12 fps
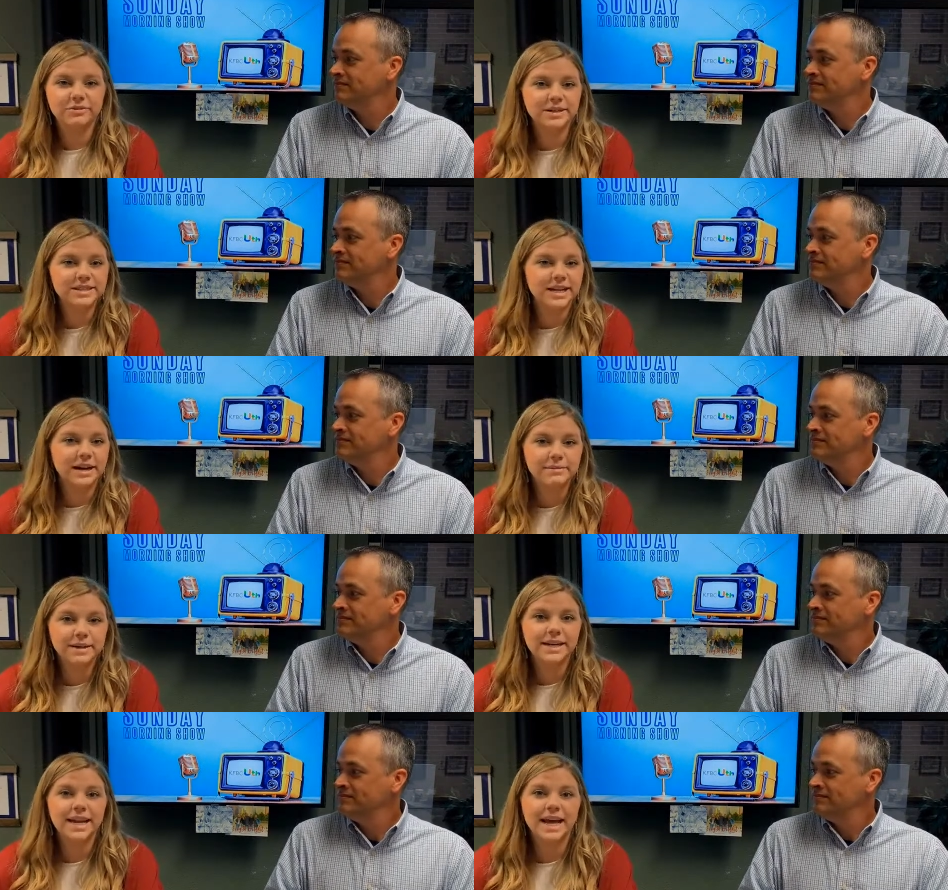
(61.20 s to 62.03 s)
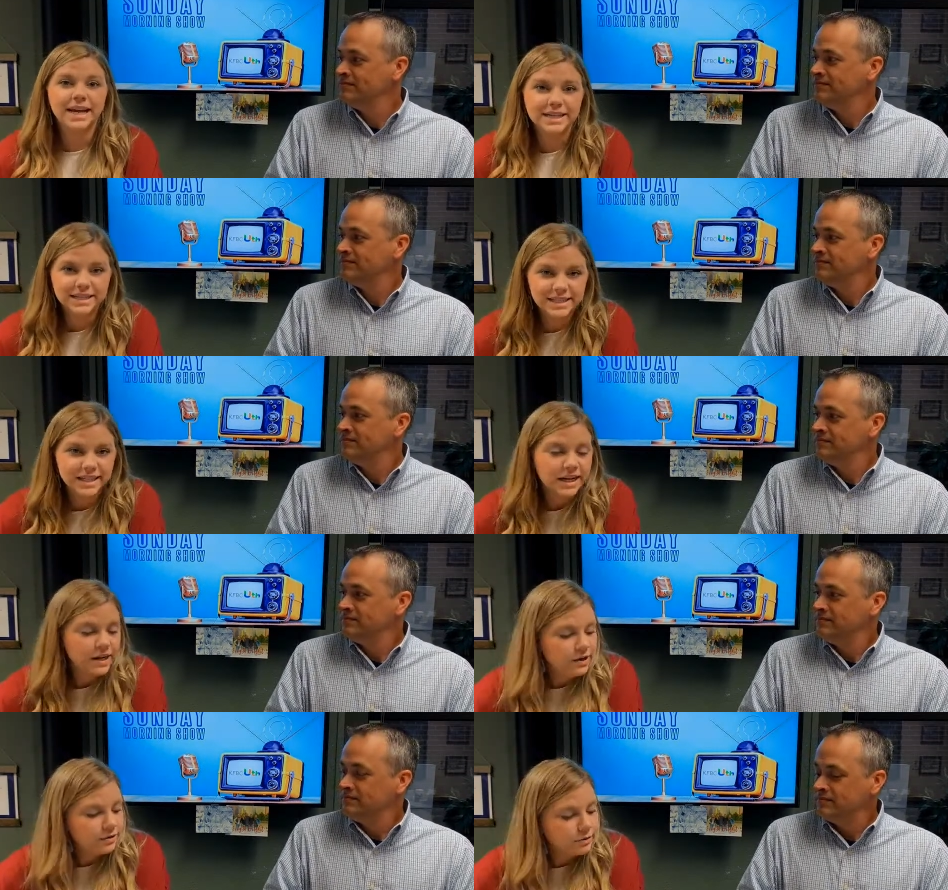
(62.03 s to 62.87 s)
Speaker 1: for what's coming next.
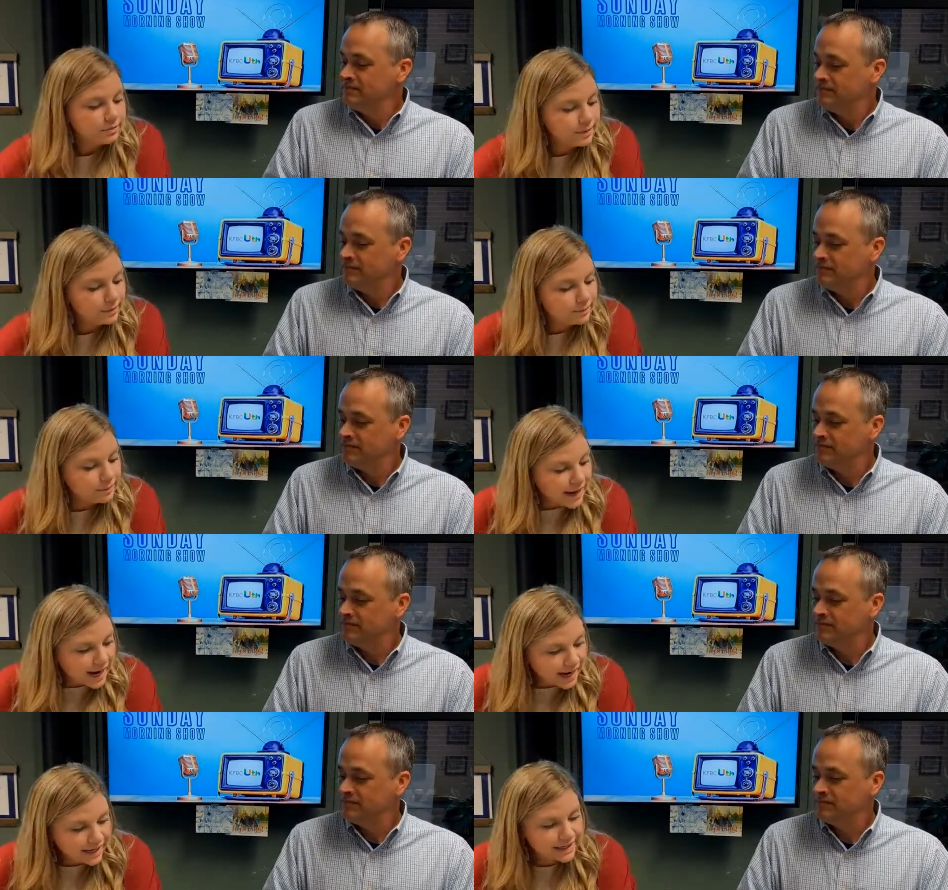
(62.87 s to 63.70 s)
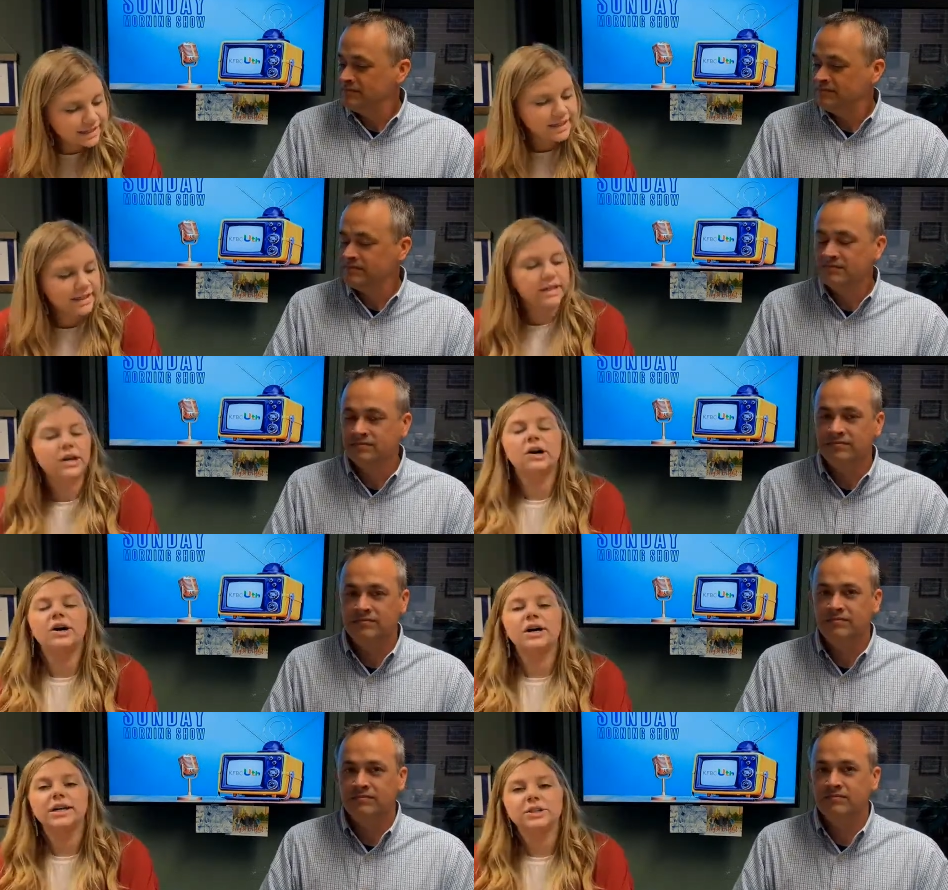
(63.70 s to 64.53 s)
We'll be back
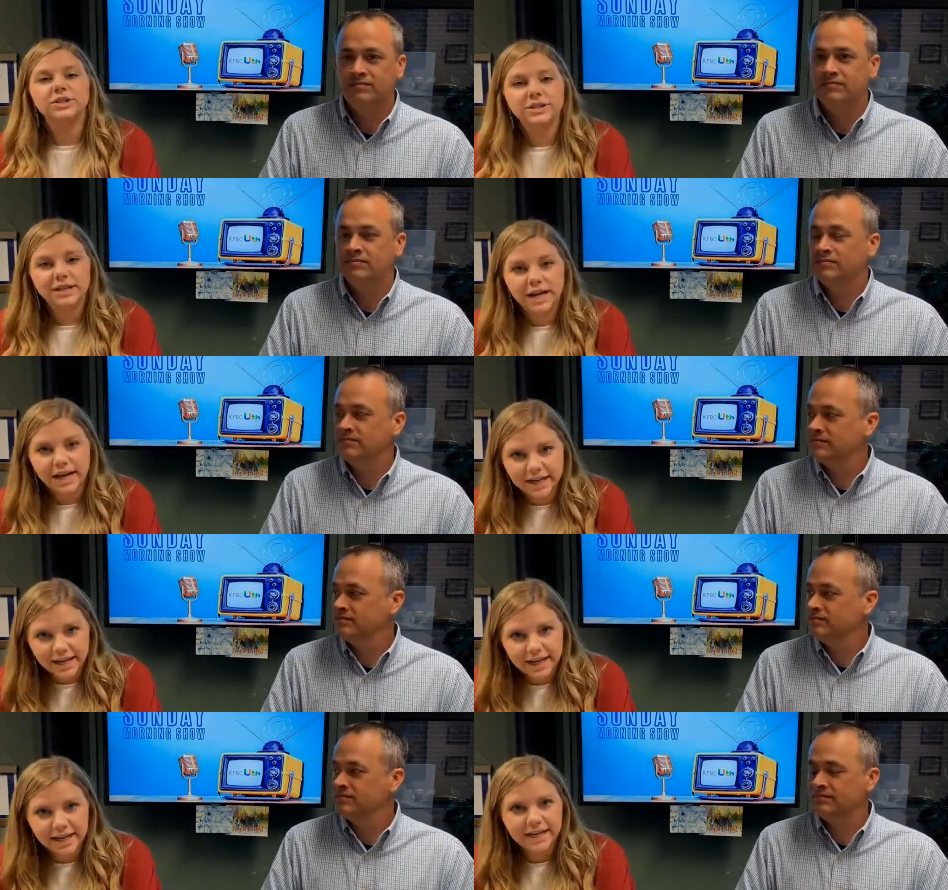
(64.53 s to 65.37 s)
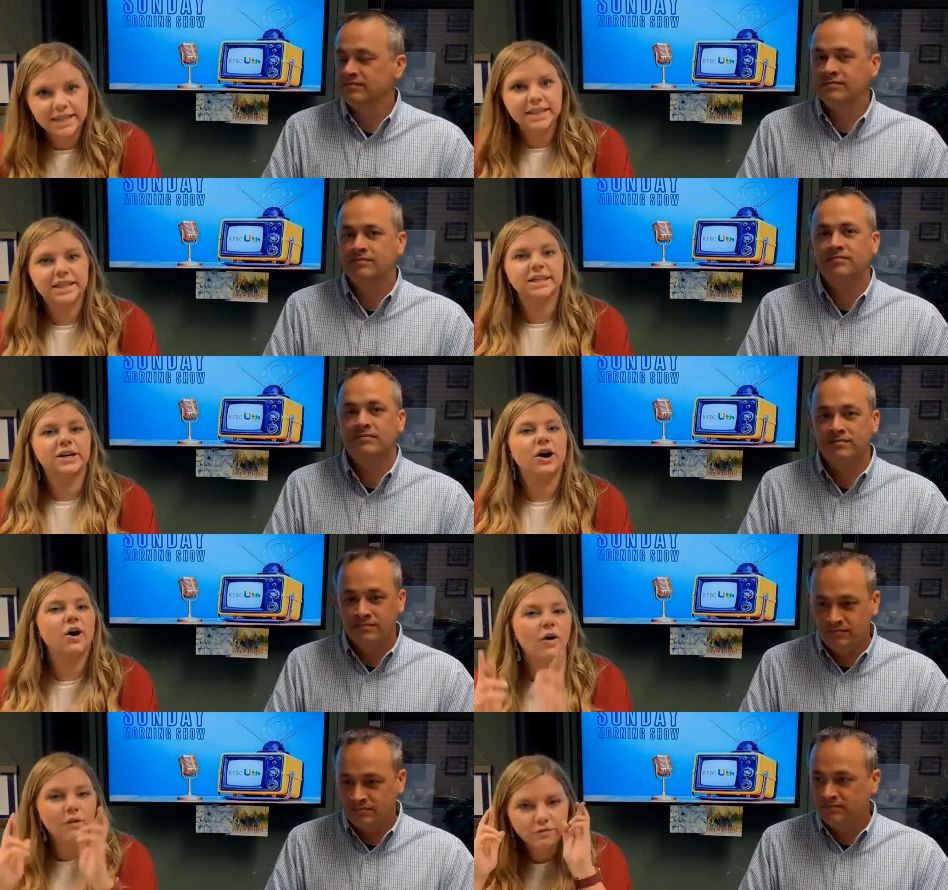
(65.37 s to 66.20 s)
on July 8th,
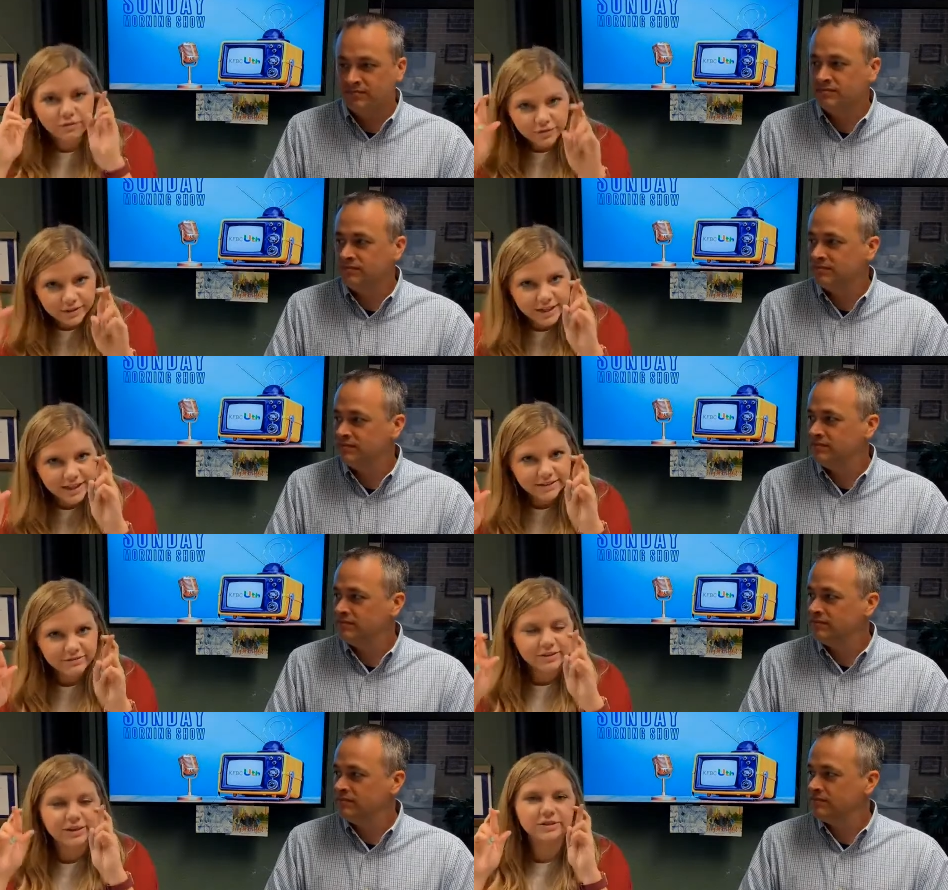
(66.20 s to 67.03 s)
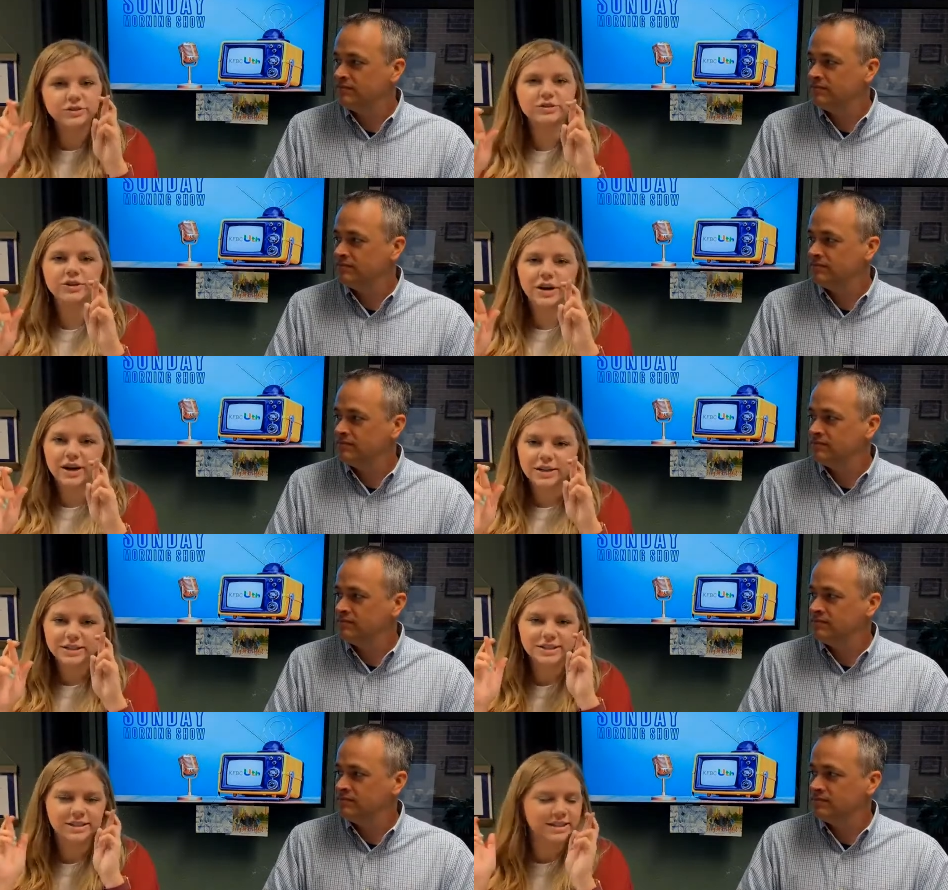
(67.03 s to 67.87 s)
hopefully, fingers
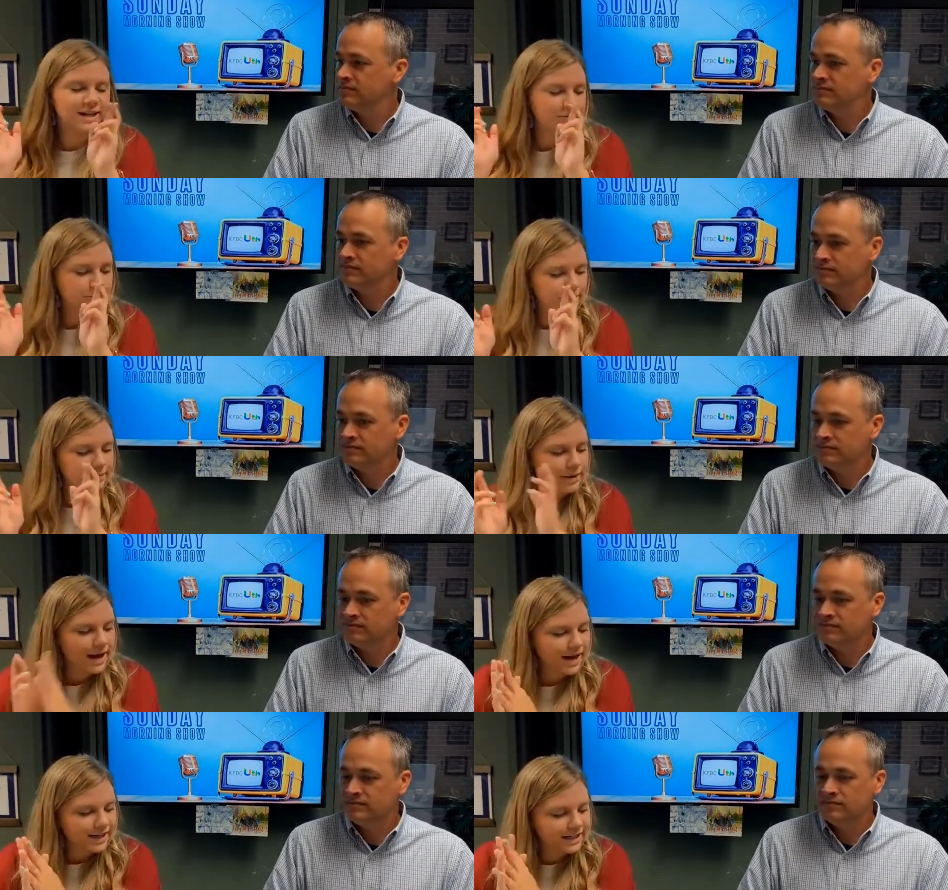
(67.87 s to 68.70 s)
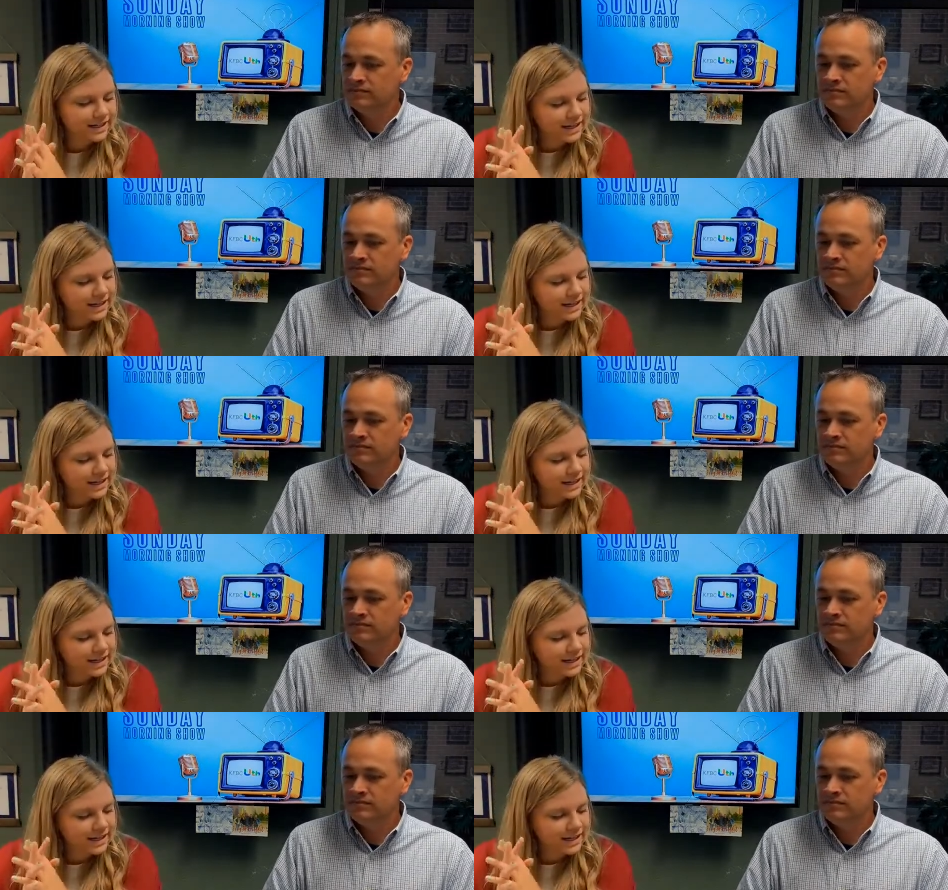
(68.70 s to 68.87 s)
crossed, that we'll be back.